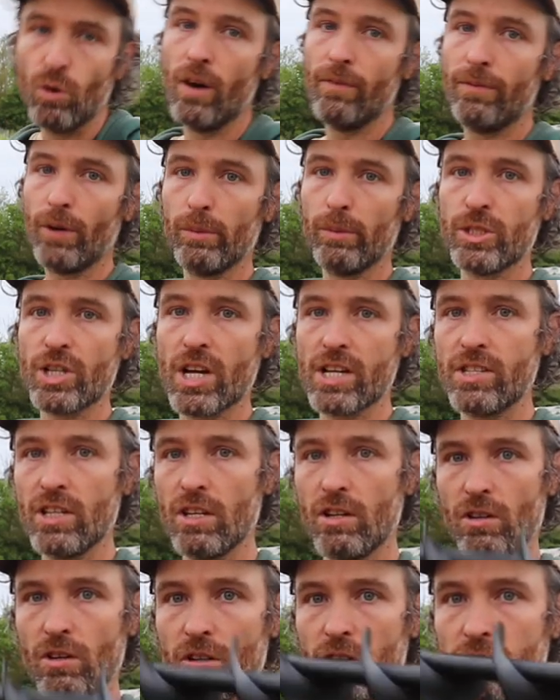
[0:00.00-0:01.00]
Farmer Jesse
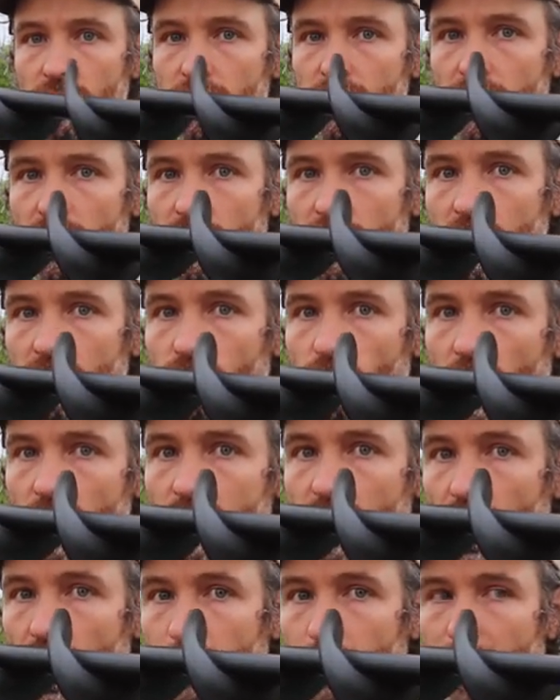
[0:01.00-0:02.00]
here. I want to
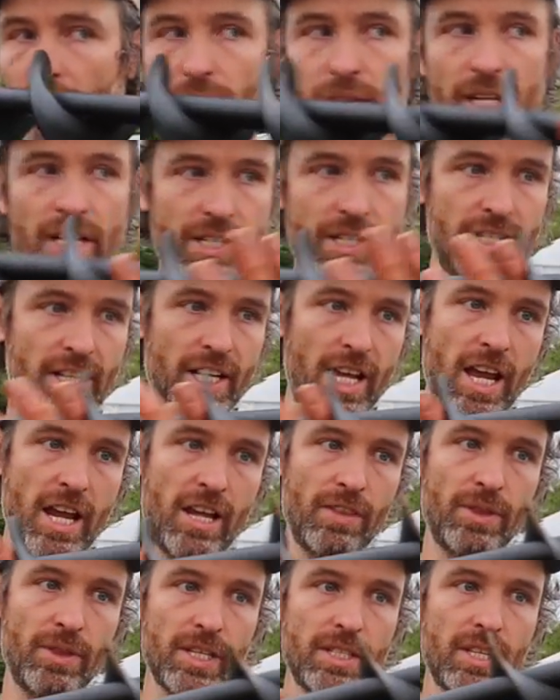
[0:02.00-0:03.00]
talk about this
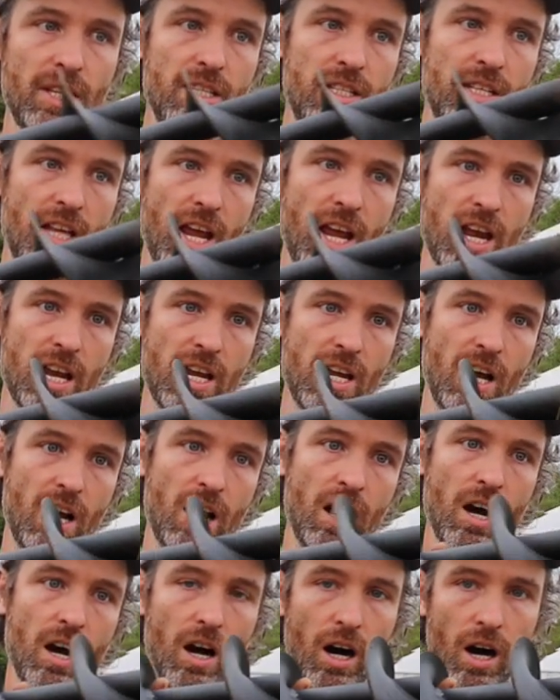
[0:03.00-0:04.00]
today. This is a
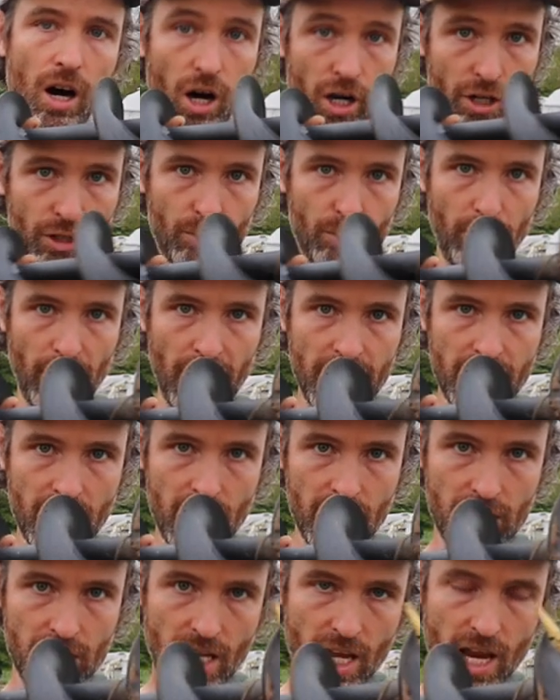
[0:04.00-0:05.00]
auger bit,
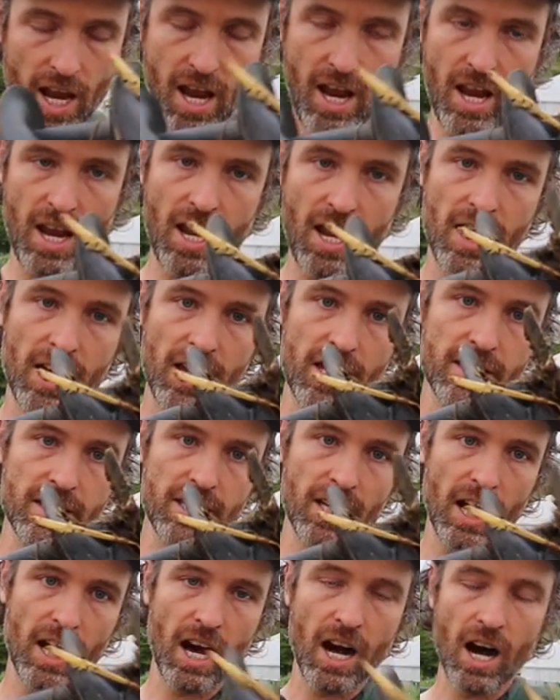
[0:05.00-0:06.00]

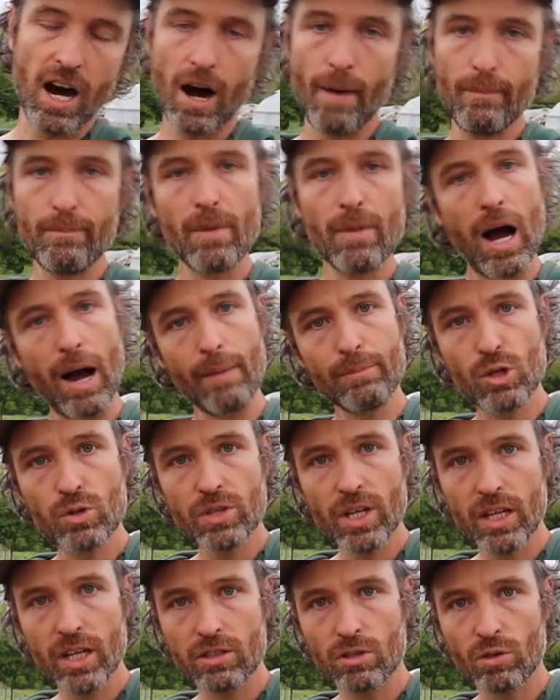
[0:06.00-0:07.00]
and um, I'm
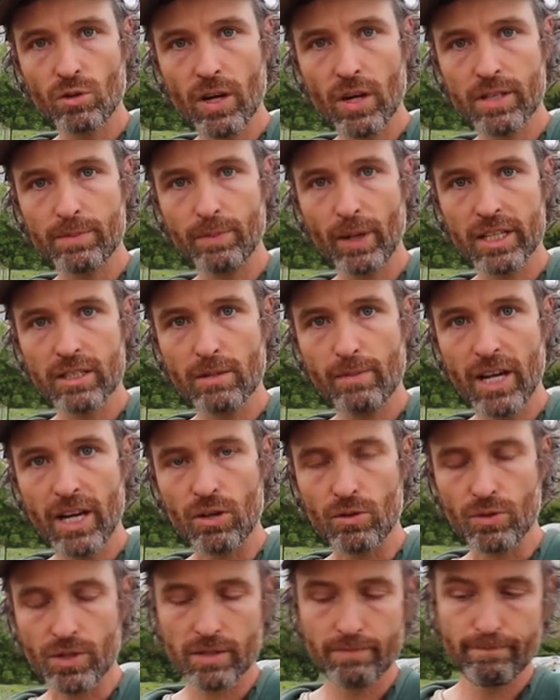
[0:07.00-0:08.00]
using it to transplant
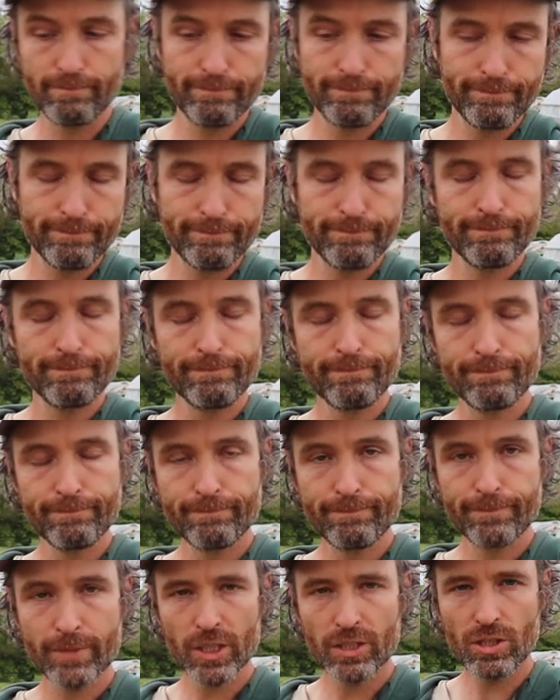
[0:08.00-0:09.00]
tomatoes.
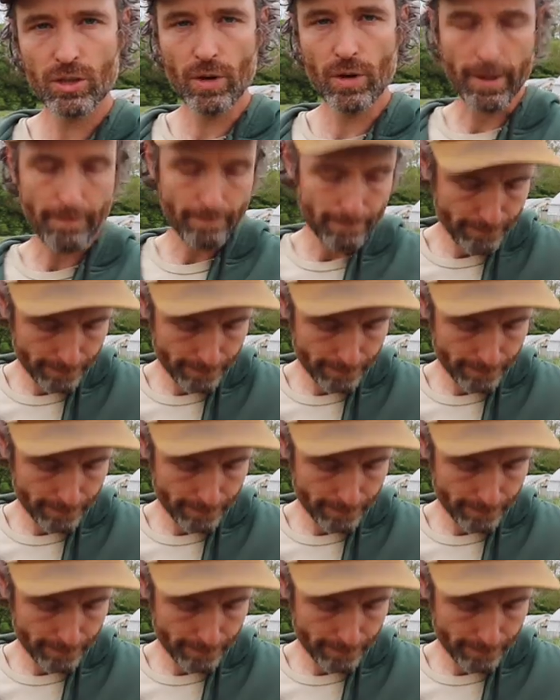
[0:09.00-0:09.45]
So let's do it.